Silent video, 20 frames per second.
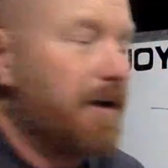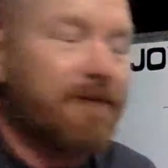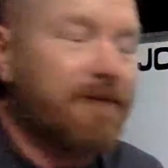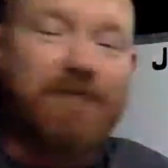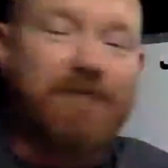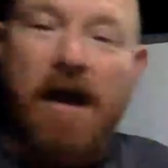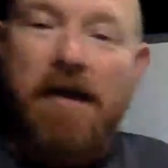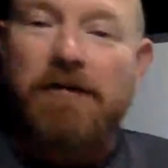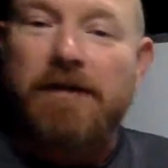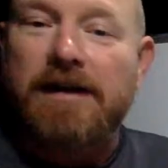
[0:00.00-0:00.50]

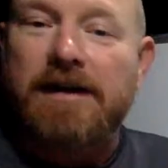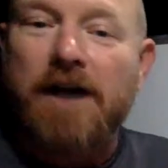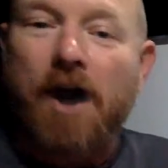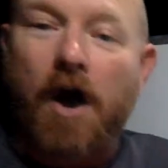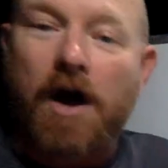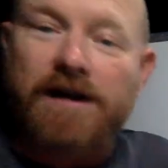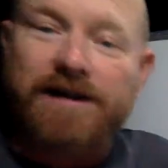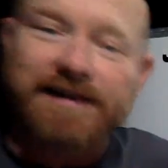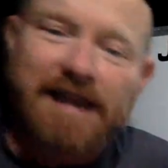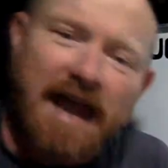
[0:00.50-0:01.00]
Very
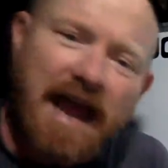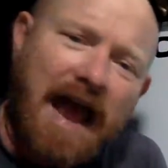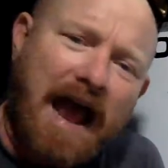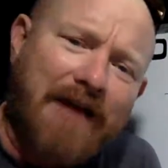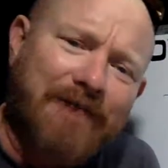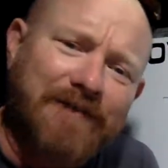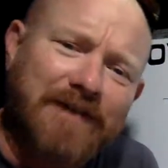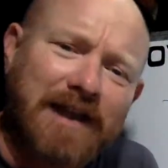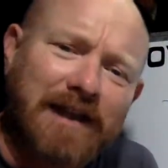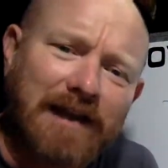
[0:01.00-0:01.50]
nice,
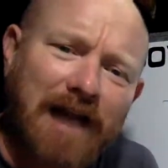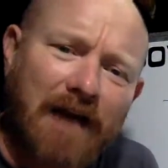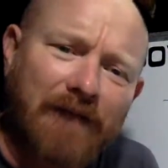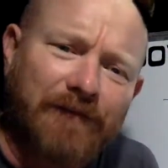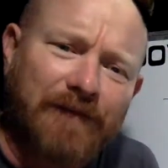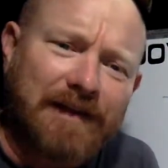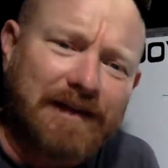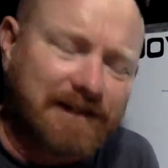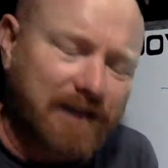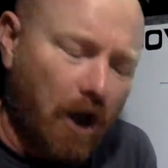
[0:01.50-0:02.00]
having a
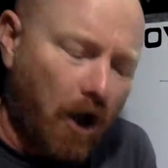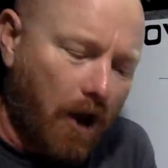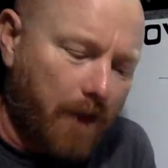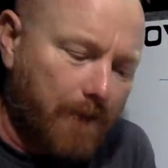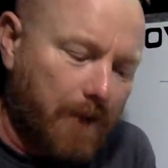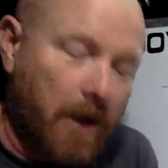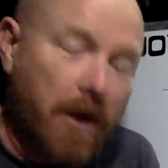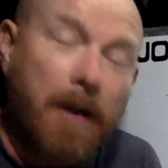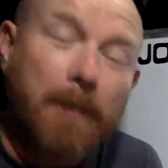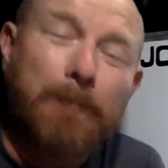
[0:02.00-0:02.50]
lovely time.
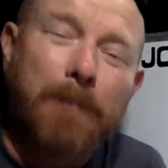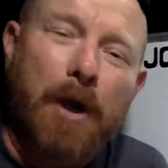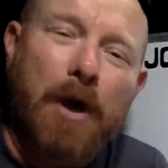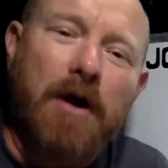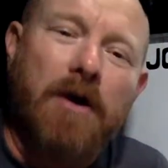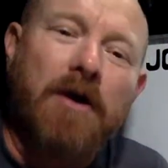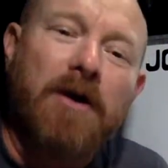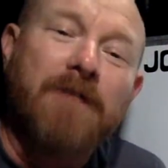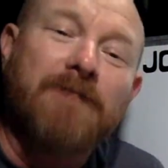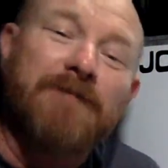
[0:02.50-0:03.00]
But
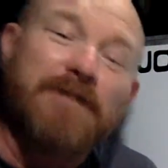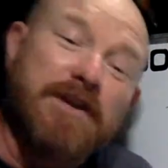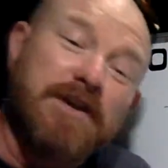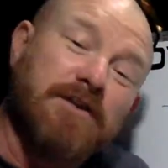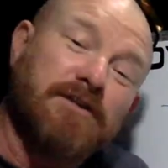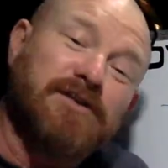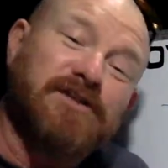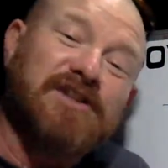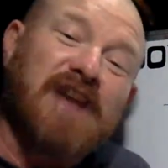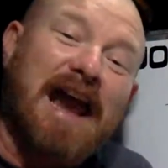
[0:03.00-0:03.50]
for
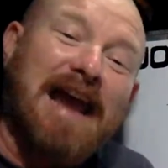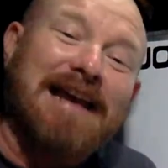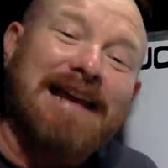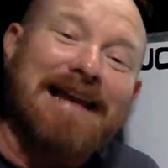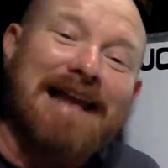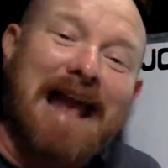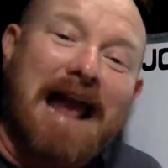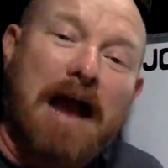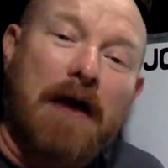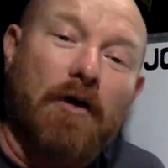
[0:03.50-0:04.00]
you
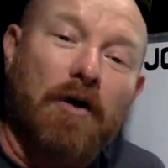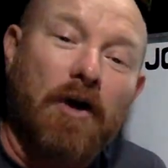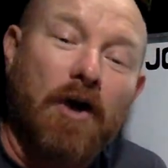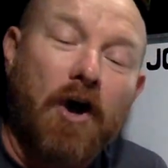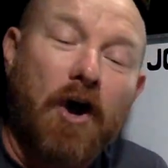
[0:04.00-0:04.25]
sailing out